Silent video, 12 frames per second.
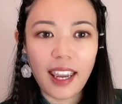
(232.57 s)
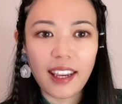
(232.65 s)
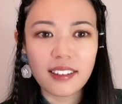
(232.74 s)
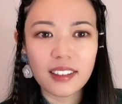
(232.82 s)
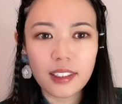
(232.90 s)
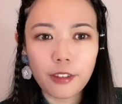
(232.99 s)

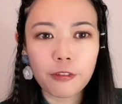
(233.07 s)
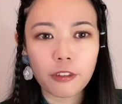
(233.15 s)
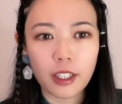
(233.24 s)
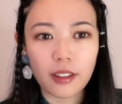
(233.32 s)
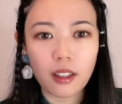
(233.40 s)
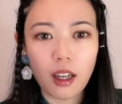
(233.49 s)
is
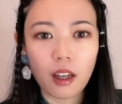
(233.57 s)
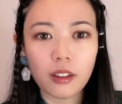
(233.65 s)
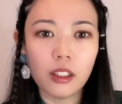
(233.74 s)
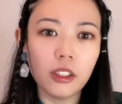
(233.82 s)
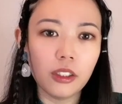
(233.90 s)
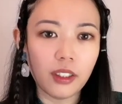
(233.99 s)
different on
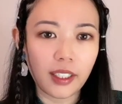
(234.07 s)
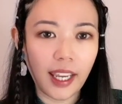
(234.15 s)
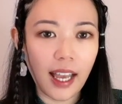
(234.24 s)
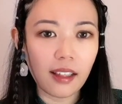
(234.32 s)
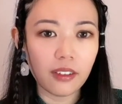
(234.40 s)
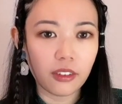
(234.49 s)
the lunar
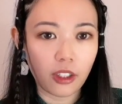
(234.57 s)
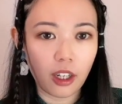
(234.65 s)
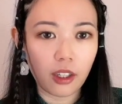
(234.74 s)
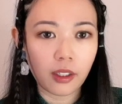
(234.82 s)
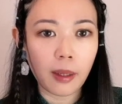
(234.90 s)
calendar